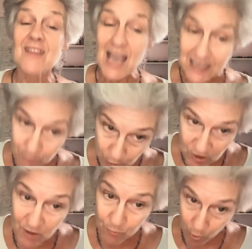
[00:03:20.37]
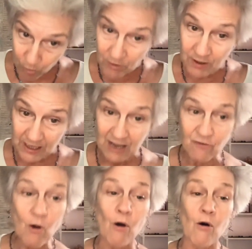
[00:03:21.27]
and most importantly of
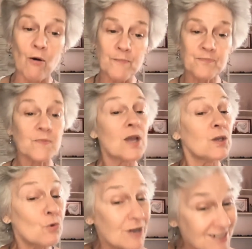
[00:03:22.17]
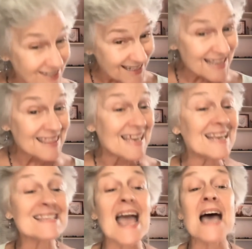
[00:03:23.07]
all, you can see
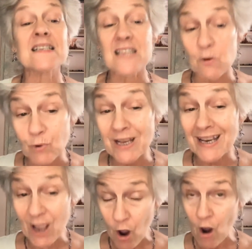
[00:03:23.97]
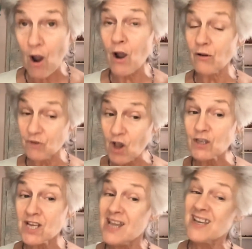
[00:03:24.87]
things as they really are, not
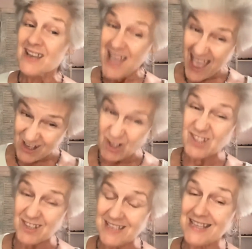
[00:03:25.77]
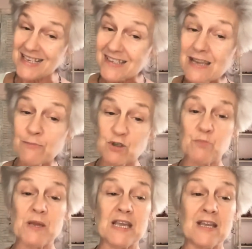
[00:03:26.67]
just as they seem to
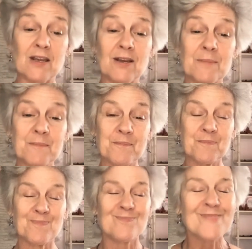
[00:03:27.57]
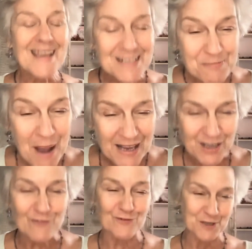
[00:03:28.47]
be. It's my
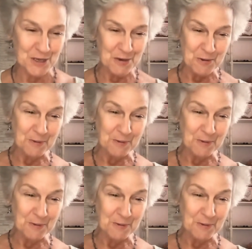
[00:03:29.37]
gift to you."